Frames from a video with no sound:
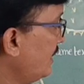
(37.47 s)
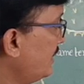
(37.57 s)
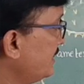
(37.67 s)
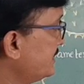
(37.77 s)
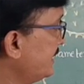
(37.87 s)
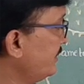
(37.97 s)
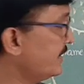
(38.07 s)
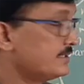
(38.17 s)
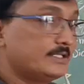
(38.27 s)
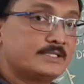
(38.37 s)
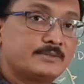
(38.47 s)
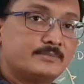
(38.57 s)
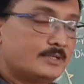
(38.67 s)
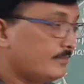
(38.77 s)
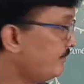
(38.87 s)
and inside you can see
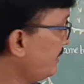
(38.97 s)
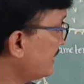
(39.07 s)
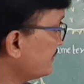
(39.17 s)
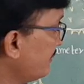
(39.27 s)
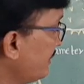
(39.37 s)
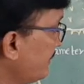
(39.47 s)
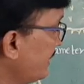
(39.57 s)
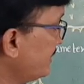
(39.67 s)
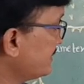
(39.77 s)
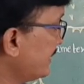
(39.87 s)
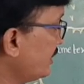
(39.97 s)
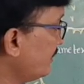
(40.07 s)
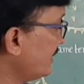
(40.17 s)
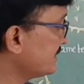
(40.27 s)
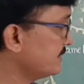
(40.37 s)
some, plasma membrane,
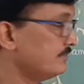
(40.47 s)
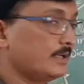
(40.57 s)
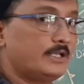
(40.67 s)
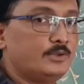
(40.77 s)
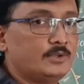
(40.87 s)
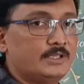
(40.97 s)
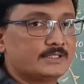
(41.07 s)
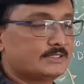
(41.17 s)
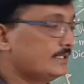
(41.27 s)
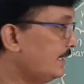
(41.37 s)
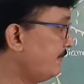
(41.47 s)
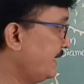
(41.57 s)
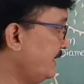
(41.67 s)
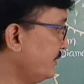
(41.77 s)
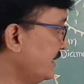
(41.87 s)
cytoplasm and nucleus,
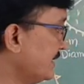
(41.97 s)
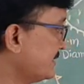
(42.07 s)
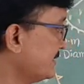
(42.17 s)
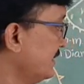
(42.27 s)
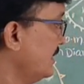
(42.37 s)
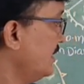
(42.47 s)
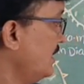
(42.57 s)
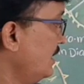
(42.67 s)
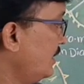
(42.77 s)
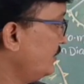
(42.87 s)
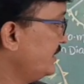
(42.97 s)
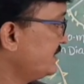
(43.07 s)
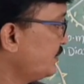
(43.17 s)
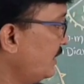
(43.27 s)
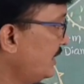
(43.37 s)
haploid nucleus. Now
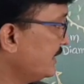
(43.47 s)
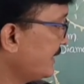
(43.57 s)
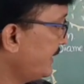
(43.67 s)
this pollen